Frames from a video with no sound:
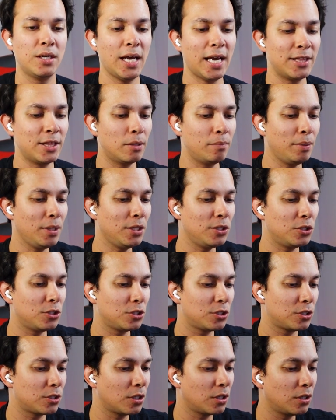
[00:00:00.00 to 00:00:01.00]
and the
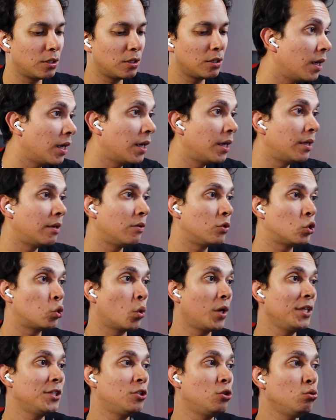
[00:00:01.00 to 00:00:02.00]
Beast.
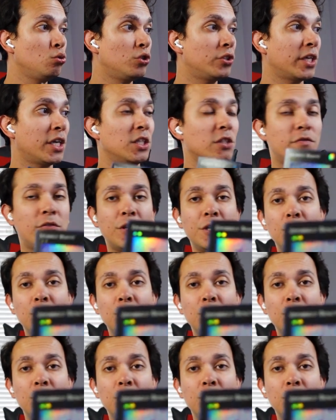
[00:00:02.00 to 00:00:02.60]
22 cents for